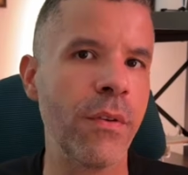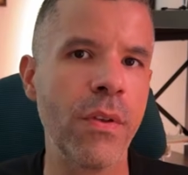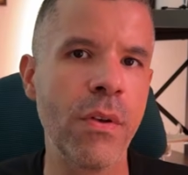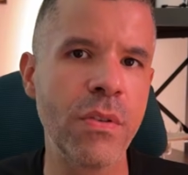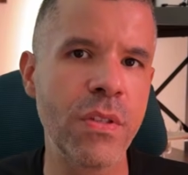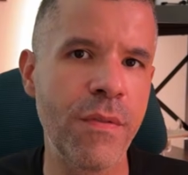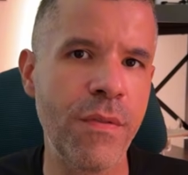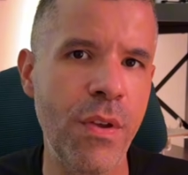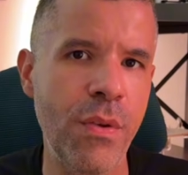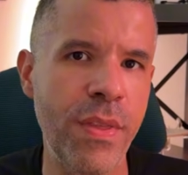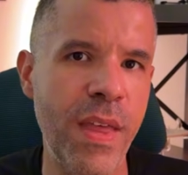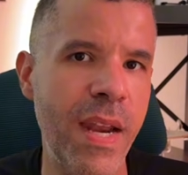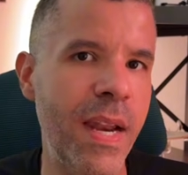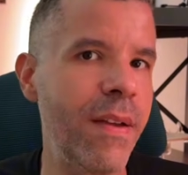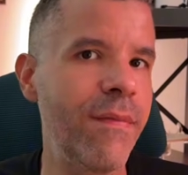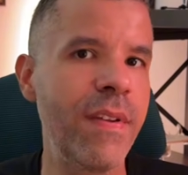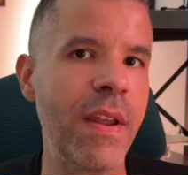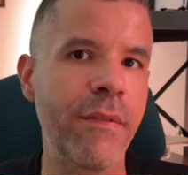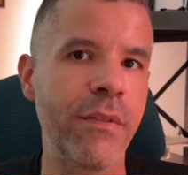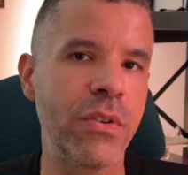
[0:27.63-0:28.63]
For those of you that
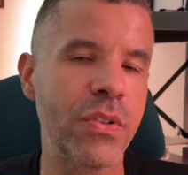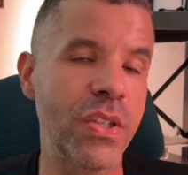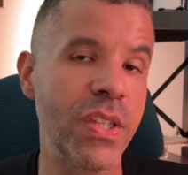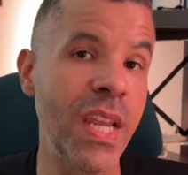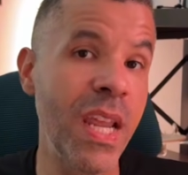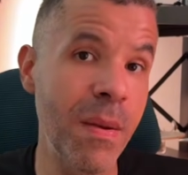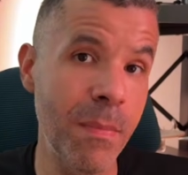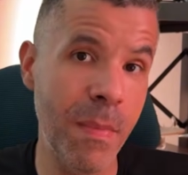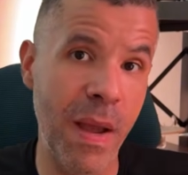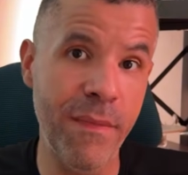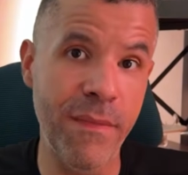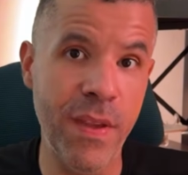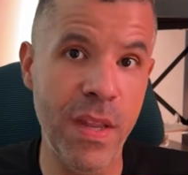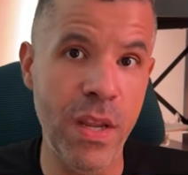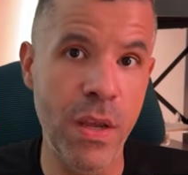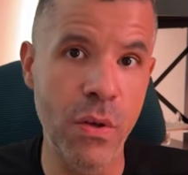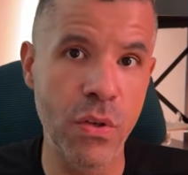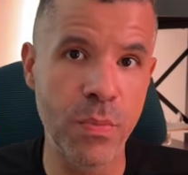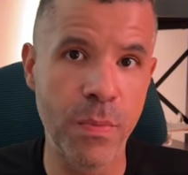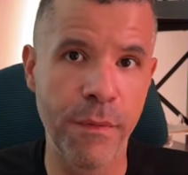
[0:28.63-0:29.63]
have never seen my
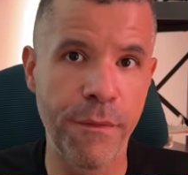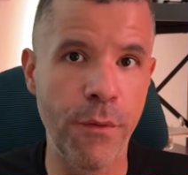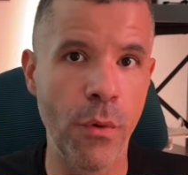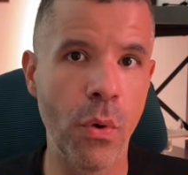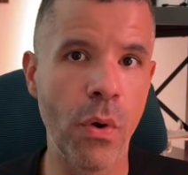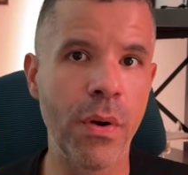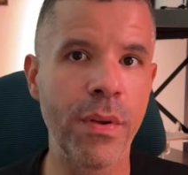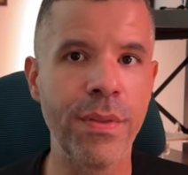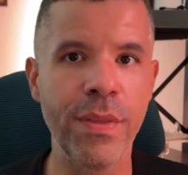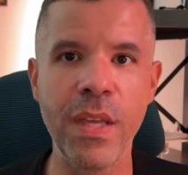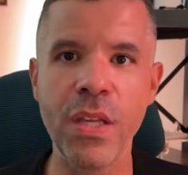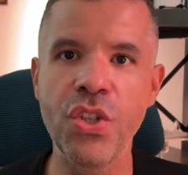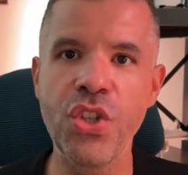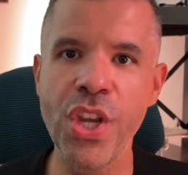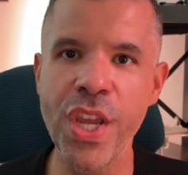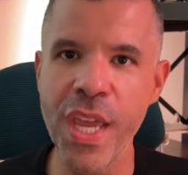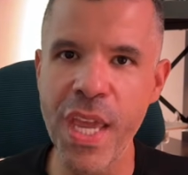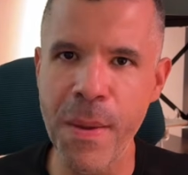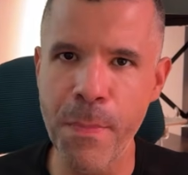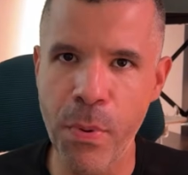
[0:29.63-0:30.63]
videos before, the
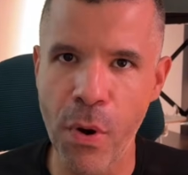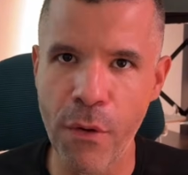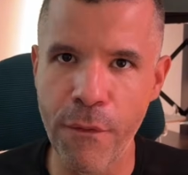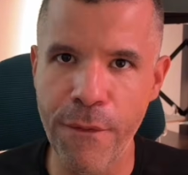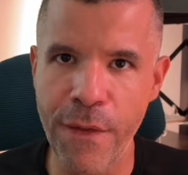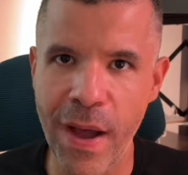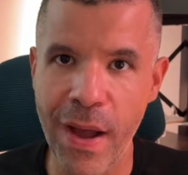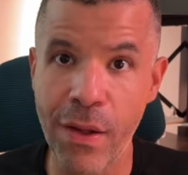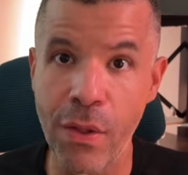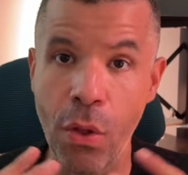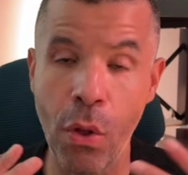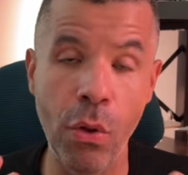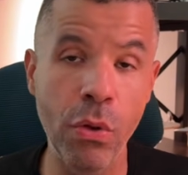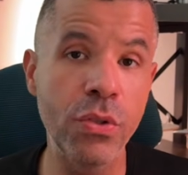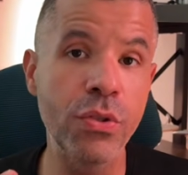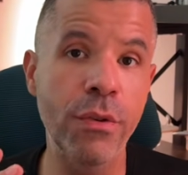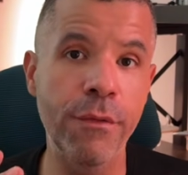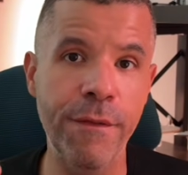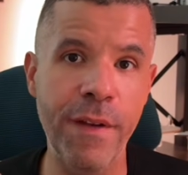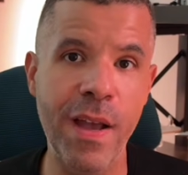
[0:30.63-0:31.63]
GE Profile
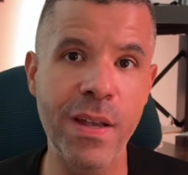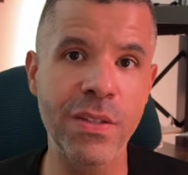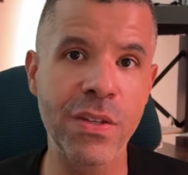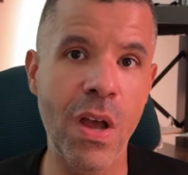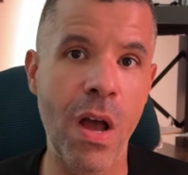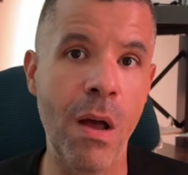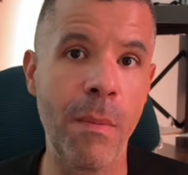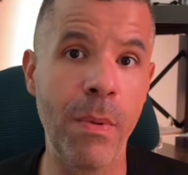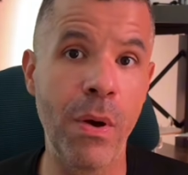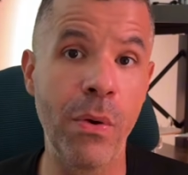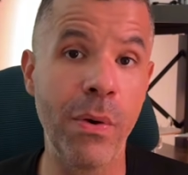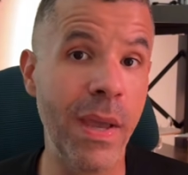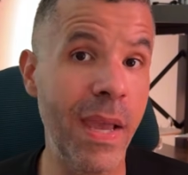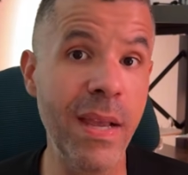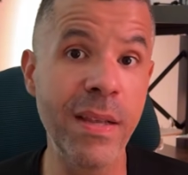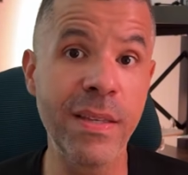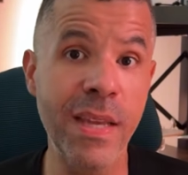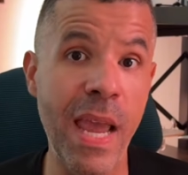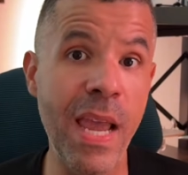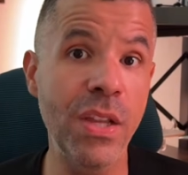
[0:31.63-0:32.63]
Ultrafast Combo
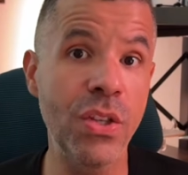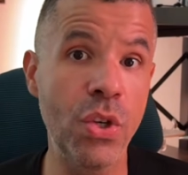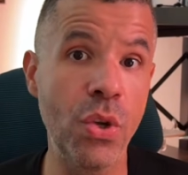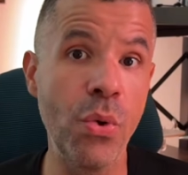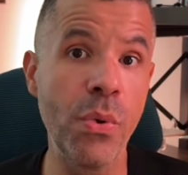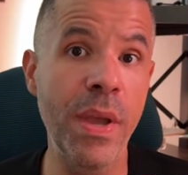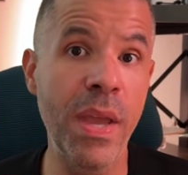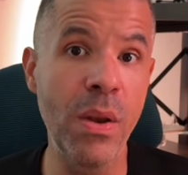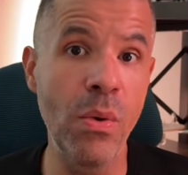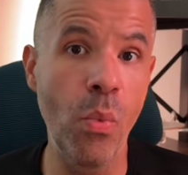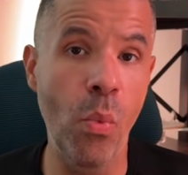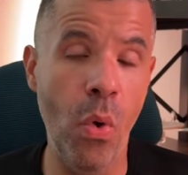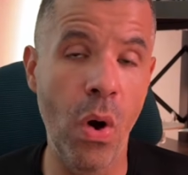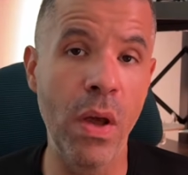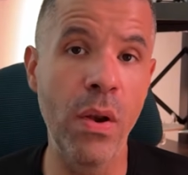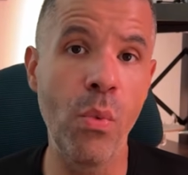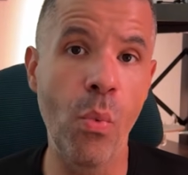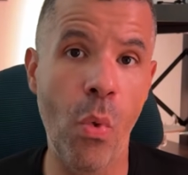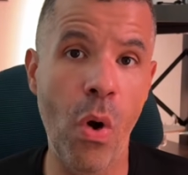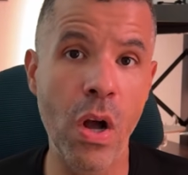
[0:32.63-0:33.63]
is a
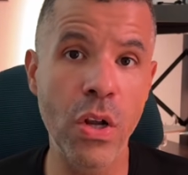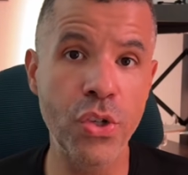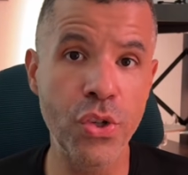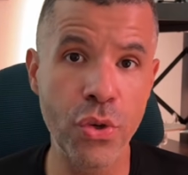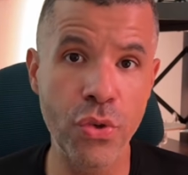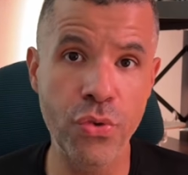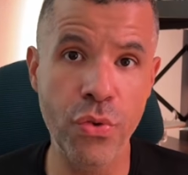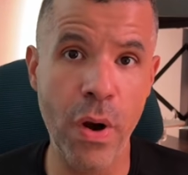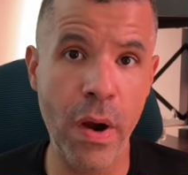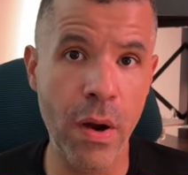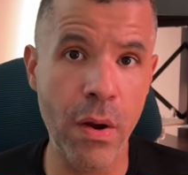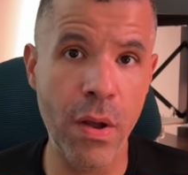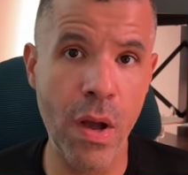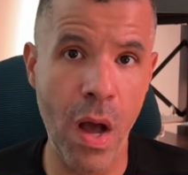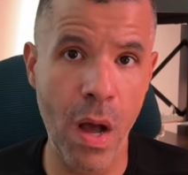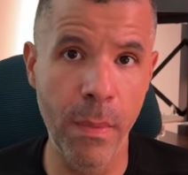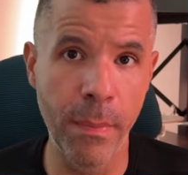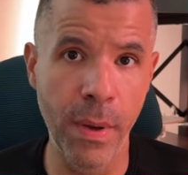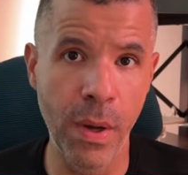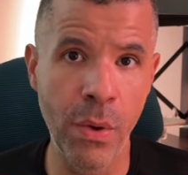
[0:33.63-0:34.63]
2-in-1 washer-dryer
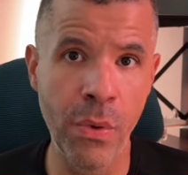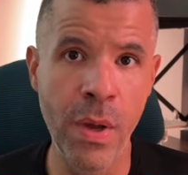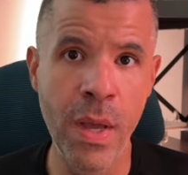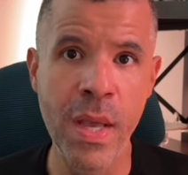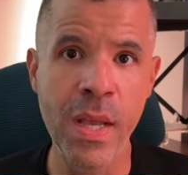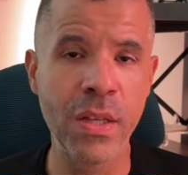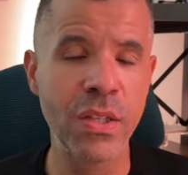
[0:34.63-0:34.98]
combo.